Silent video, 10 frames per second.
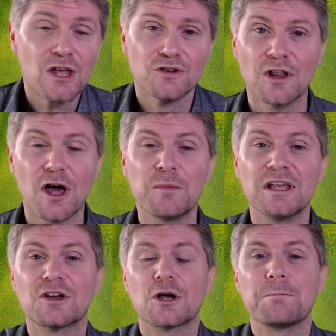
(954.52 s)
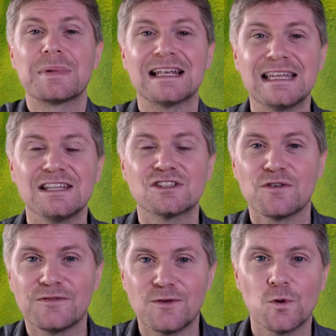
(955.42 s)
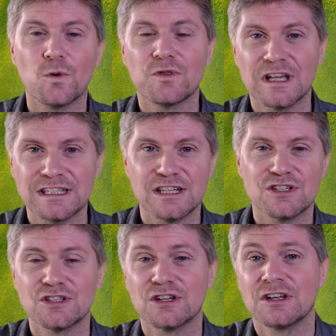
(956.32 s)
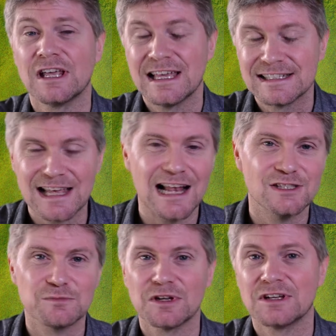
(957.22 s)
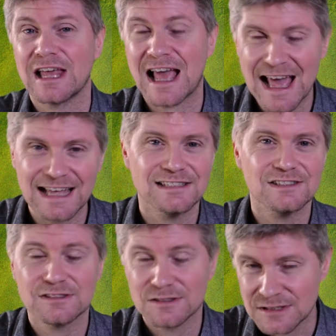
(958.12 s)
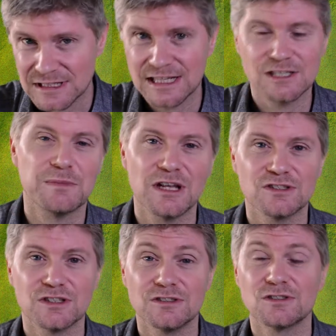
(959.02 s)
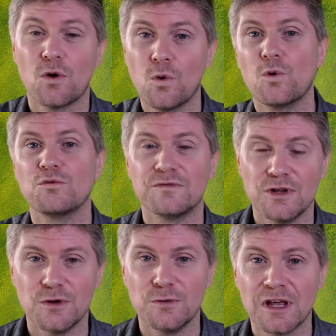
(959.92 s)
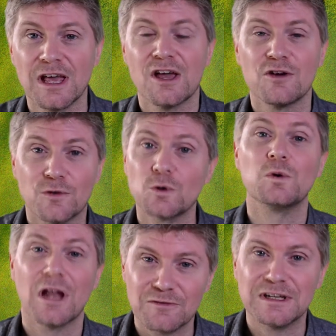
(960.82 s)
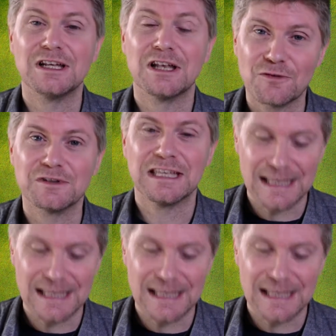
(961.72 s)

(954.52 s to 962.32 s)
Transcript: So that'll be the complete fourth edition Talisman and the expansions all reviewed for you lovely, lovely